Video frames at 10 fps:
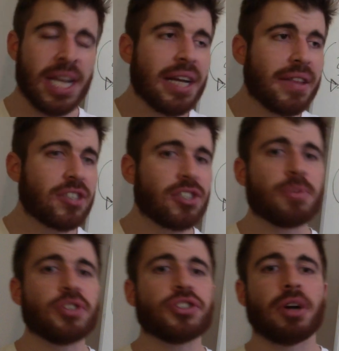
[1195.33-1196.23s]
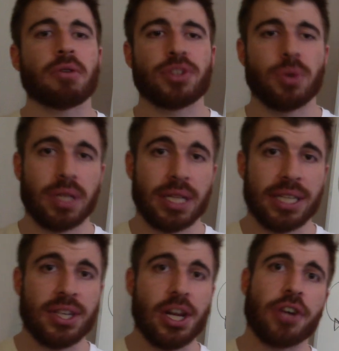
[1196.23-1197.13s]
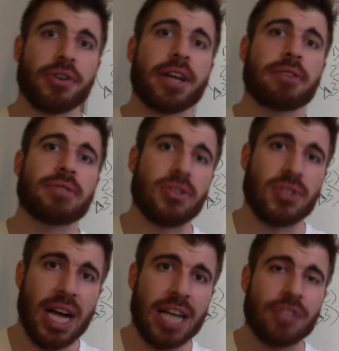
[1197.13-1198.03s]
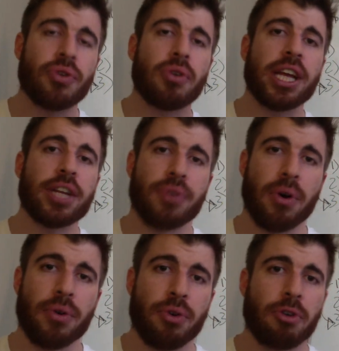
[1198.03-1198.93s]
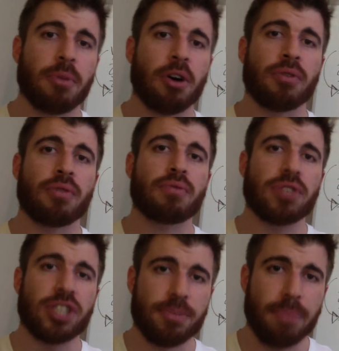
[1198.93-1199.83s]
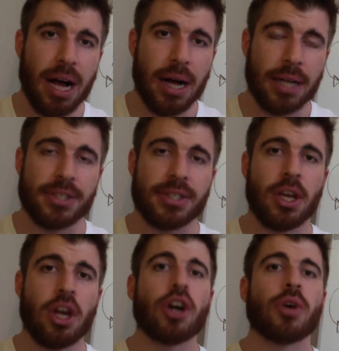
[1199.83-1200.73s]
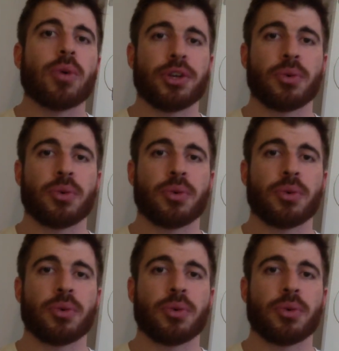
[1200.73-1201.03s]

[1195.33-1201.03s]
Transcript: This has been shown to elicit a greater testosterone and growth hormone response when you